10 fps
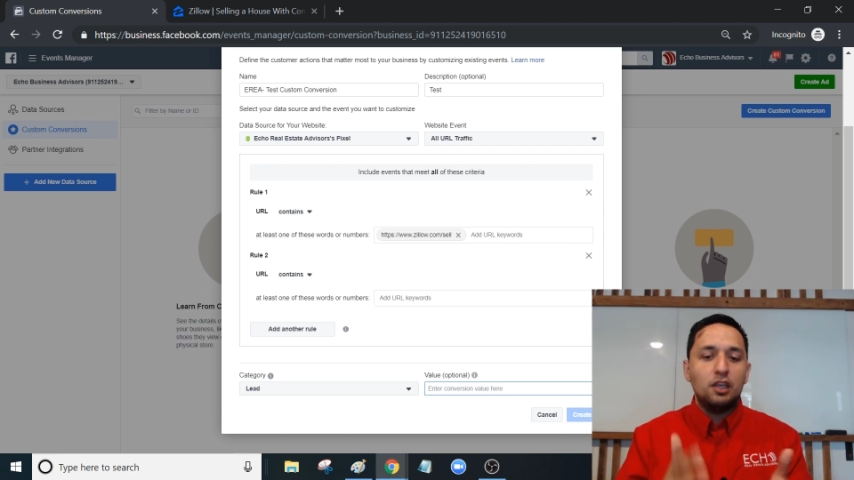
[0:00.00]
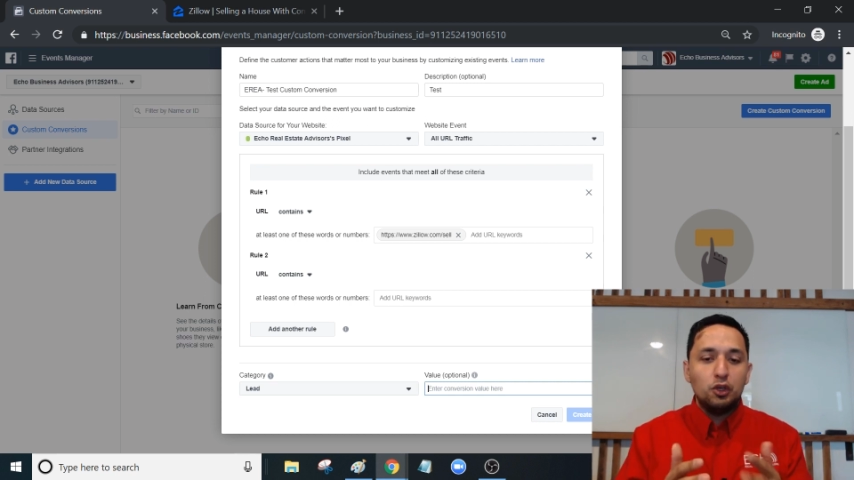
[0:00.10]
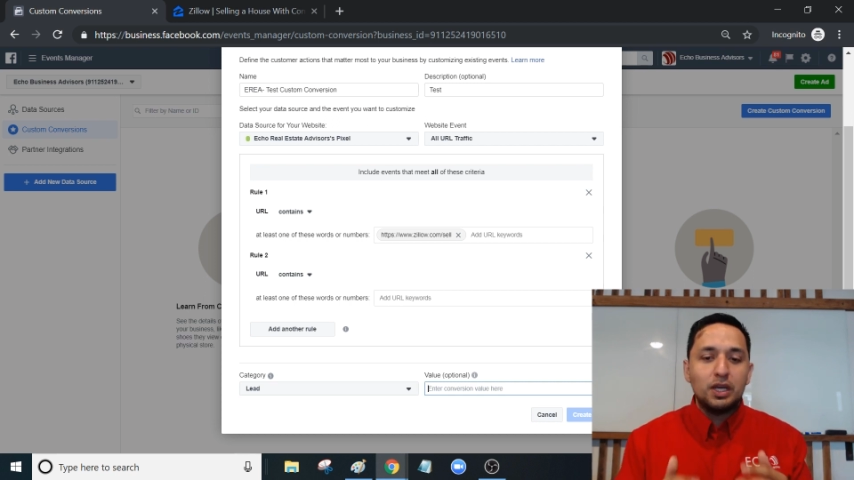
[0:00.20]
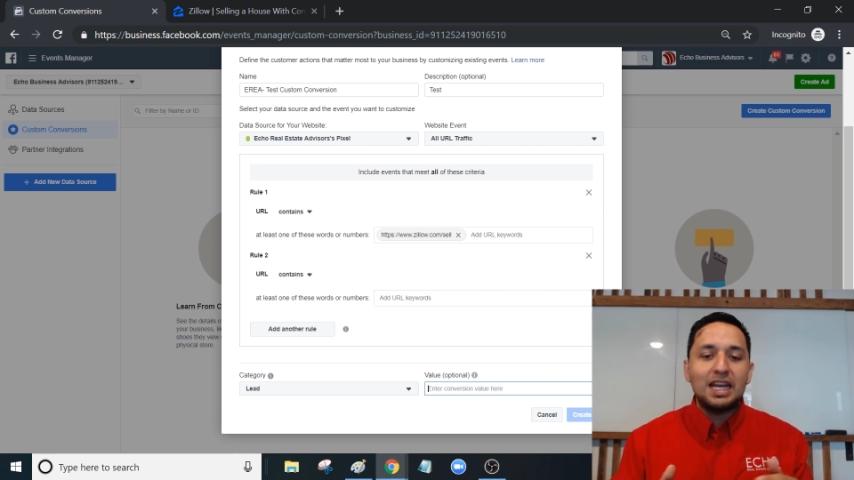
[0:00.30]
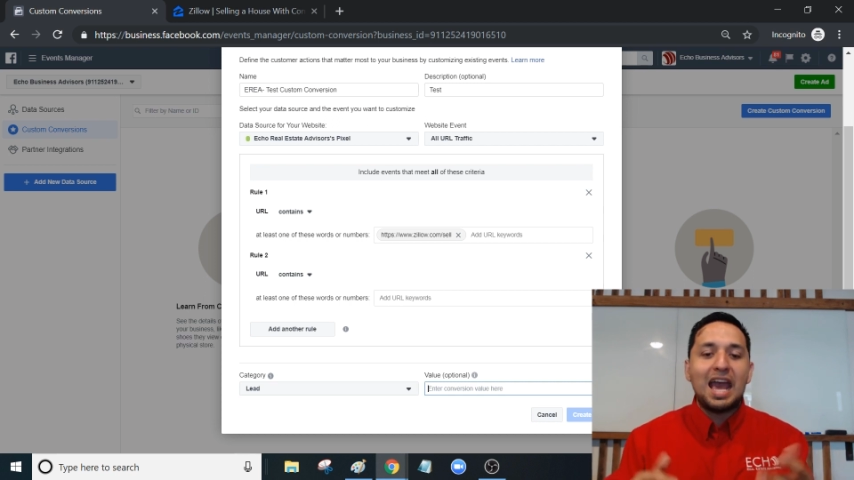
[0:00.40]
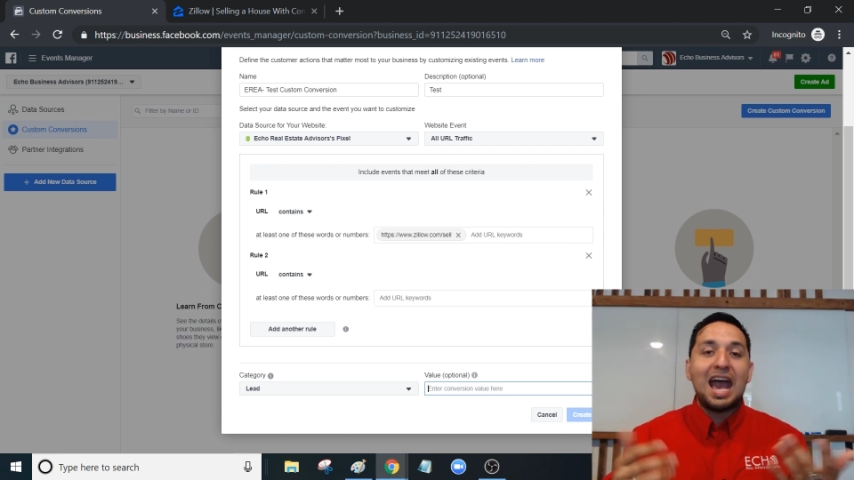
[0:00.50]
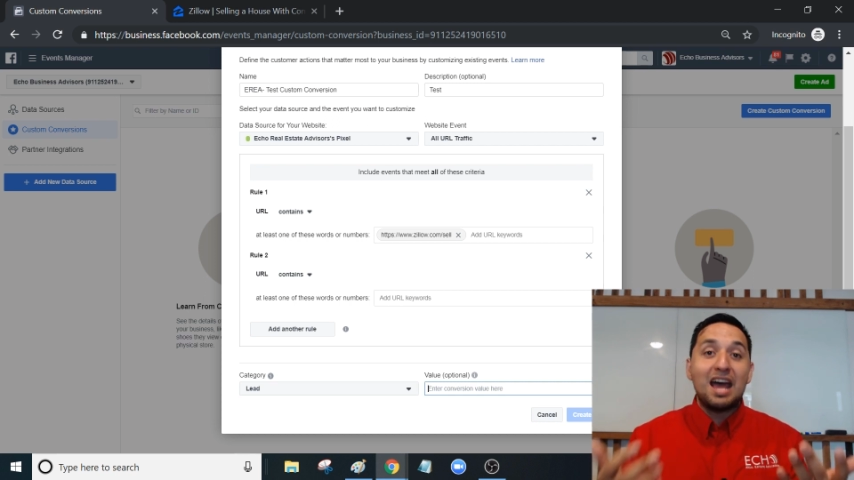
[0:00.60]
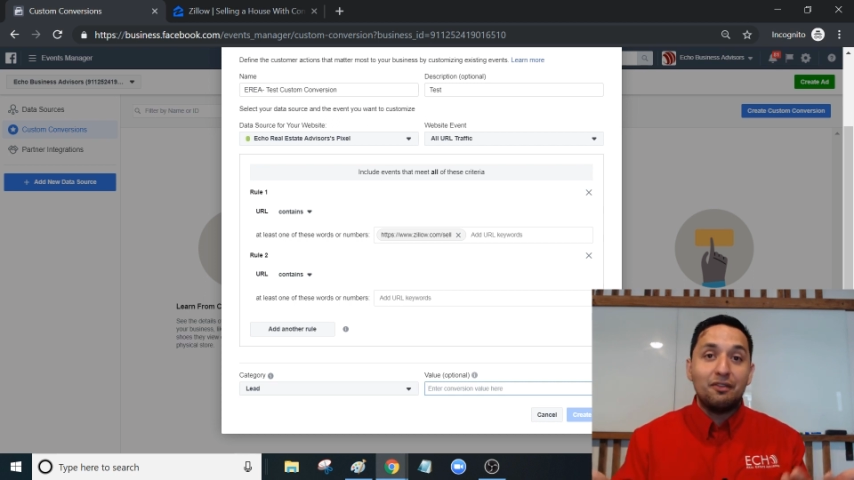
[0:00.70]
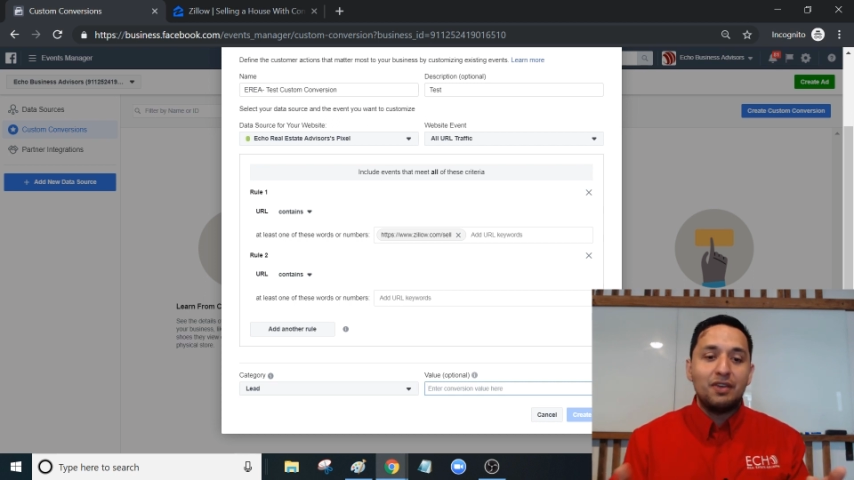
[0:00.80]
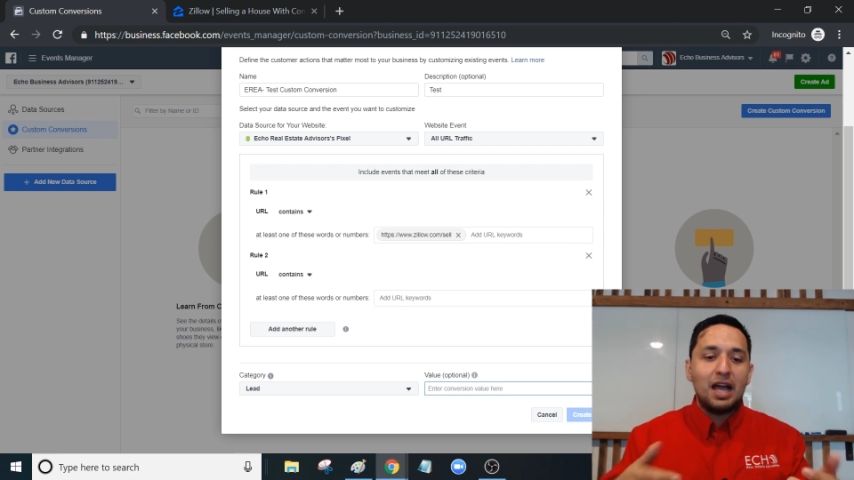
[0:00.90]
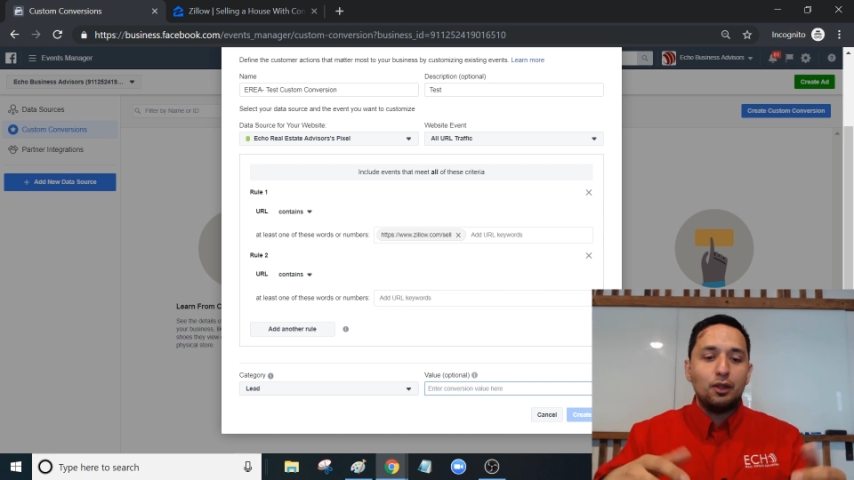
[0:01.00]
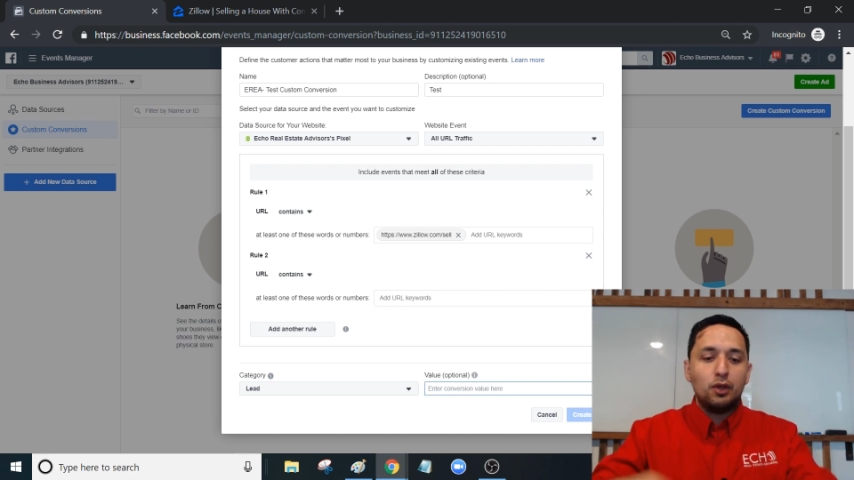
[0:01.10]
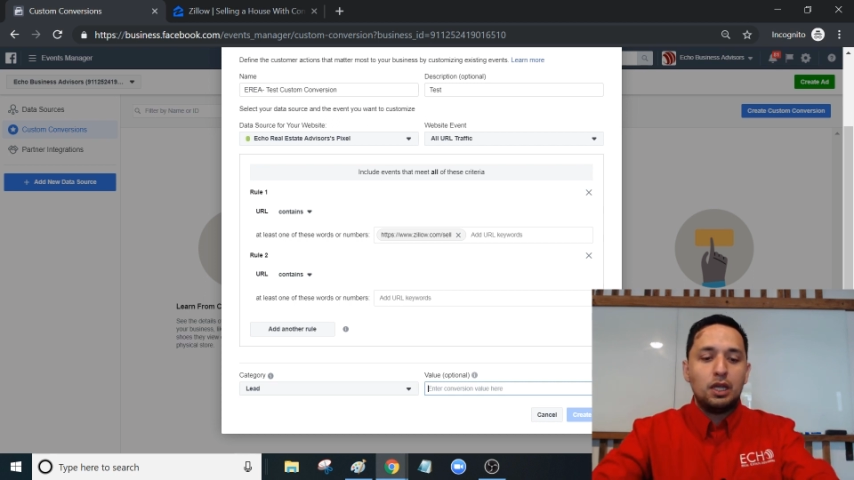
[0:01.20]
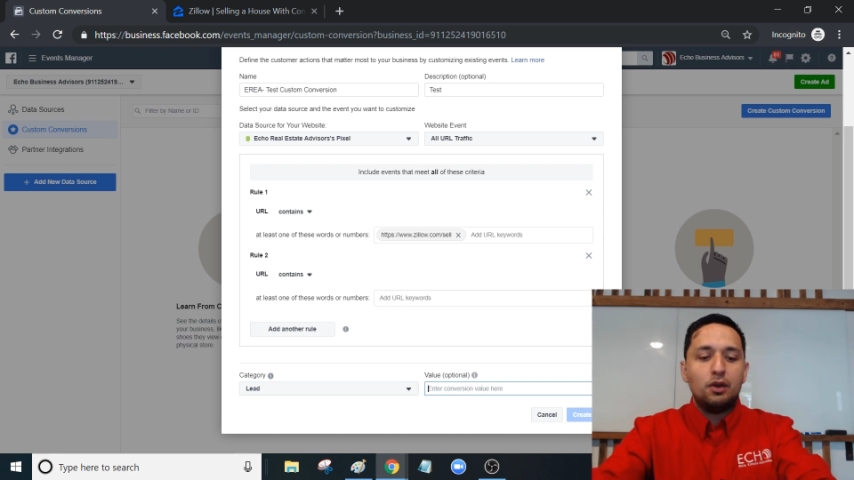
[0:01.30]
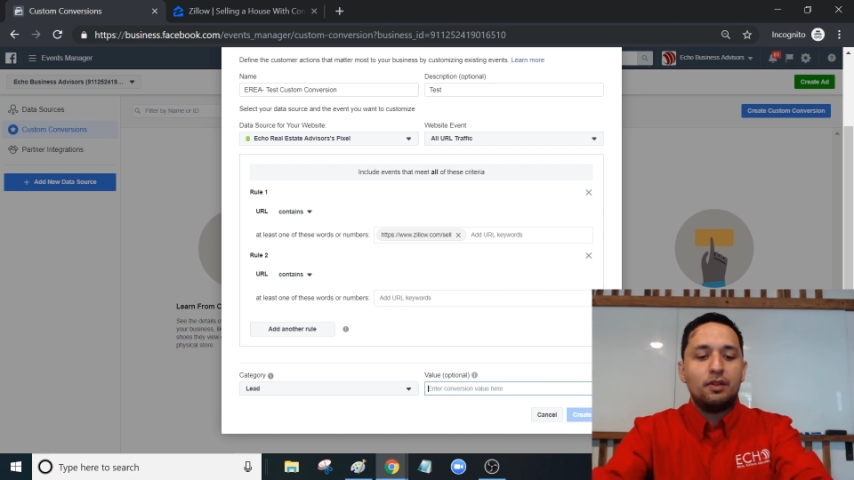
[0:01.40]
you can add a value
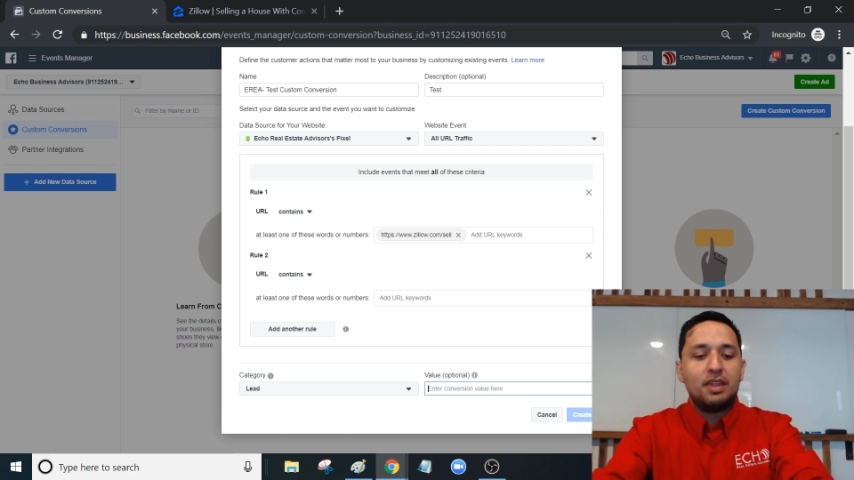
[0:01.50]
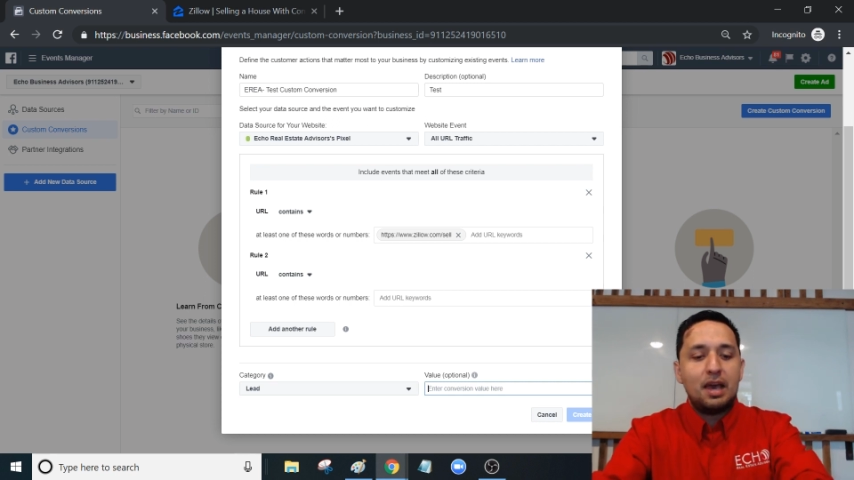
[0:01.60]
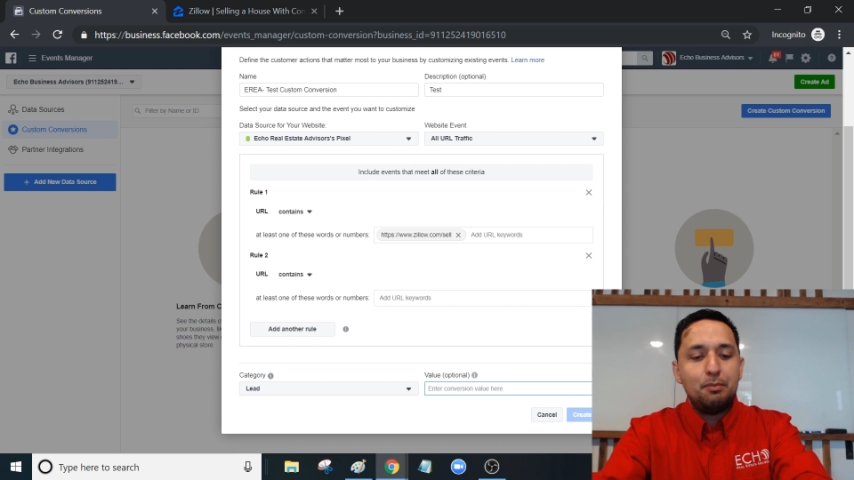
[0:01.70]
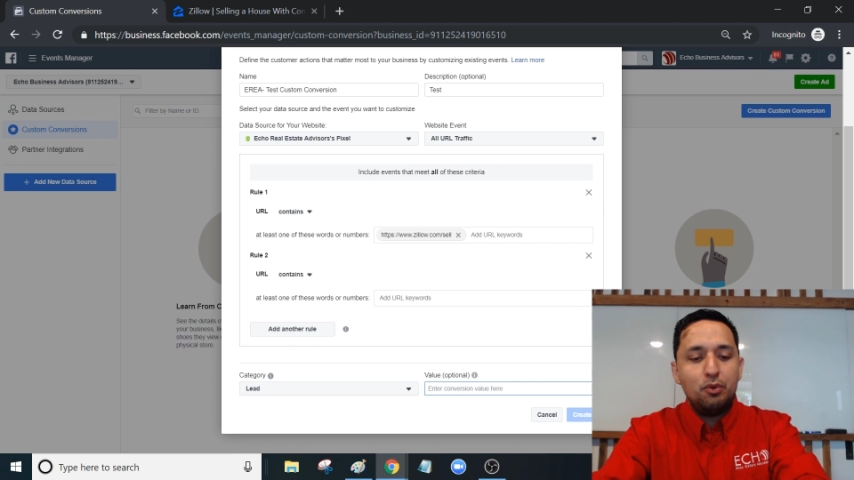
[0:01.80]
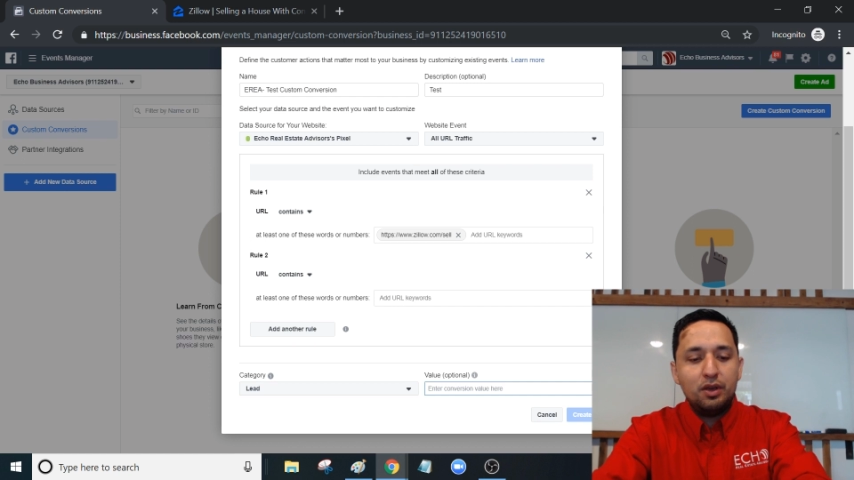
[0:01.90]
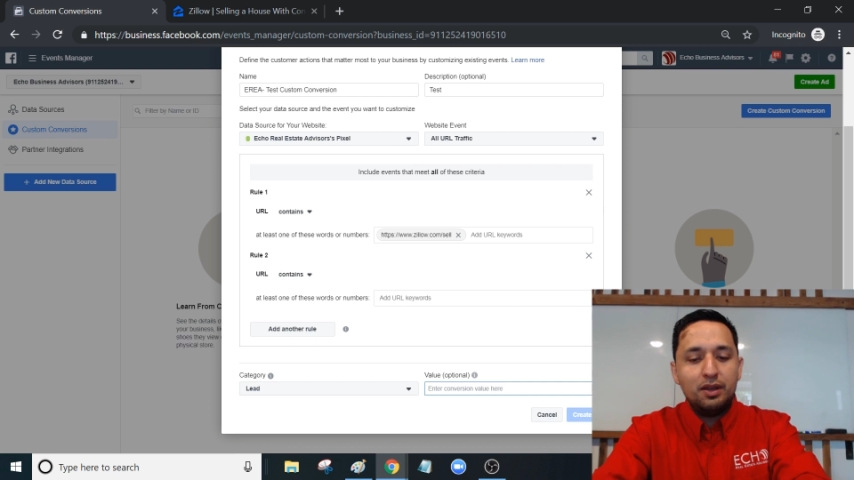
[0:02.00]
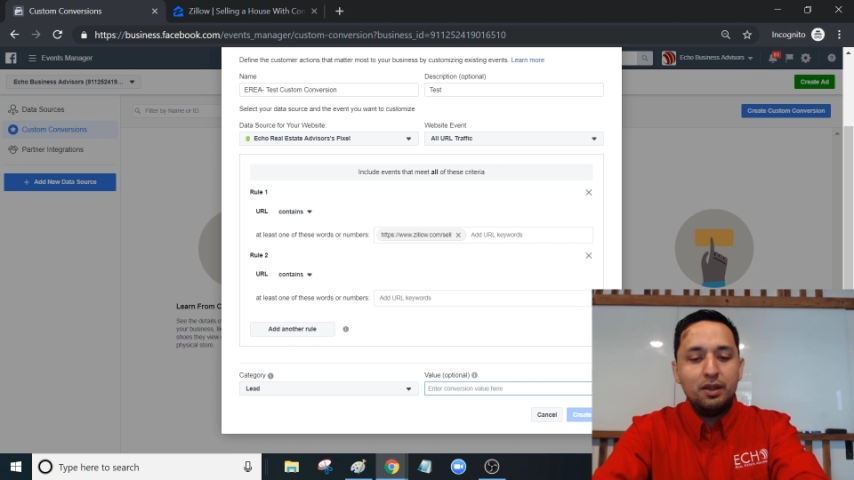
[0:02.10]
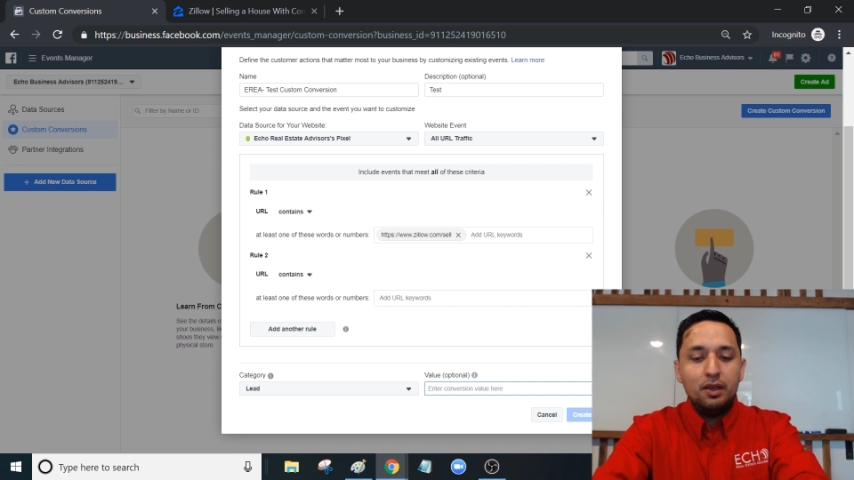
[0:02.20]
here at that point.